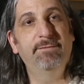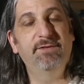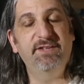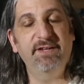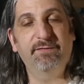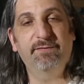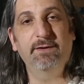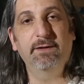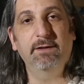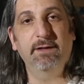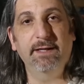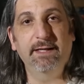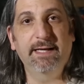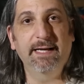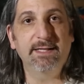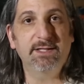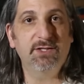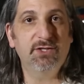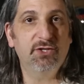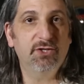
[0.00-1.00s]
Definitely
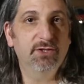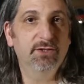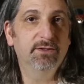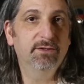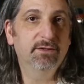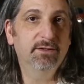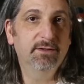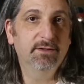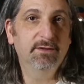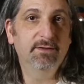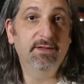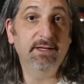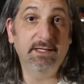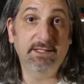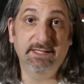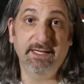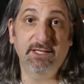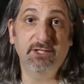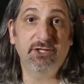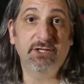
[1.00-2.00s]
gets the
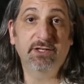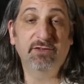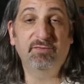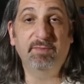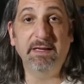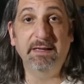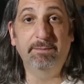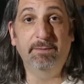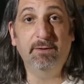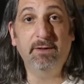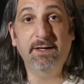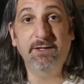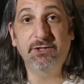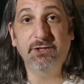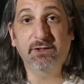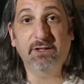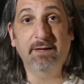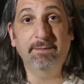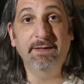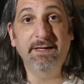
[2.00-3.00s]
attention of people as
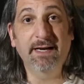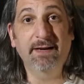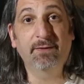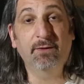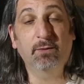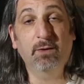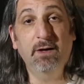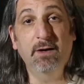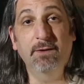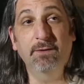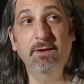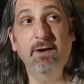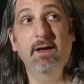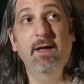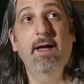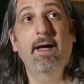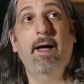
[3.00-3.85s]
you're coming down the road,